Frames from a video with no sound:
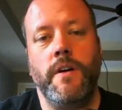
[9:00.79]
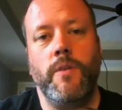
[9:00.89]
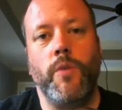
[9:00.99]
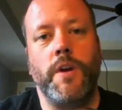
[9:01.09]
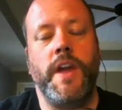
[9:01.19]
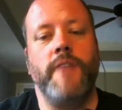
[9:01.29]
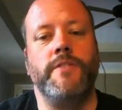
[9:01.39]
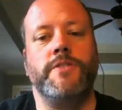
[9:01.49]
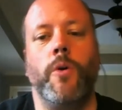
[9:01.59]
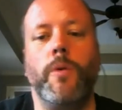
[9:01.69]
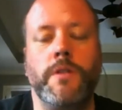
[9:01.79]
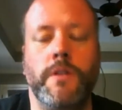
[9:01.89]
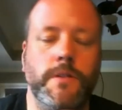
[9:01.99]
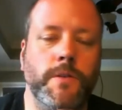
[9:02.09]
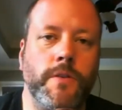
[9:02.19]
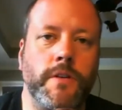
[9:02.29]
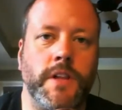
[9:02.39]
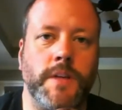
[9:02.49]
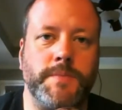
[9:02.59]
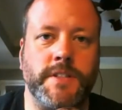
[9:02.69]
we're going to have a total lunar
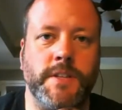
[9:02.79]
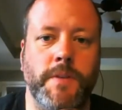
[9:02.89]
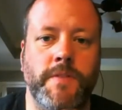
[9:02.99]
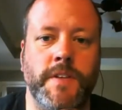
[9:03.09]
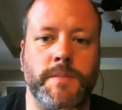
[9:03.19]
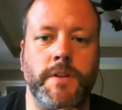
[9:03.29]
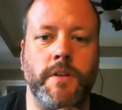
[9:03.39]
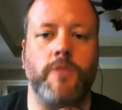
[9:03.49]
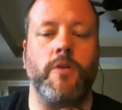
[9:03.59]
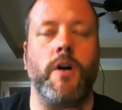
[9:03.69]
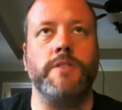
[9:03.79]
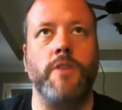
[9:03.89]
eclipse. It's going to be visible across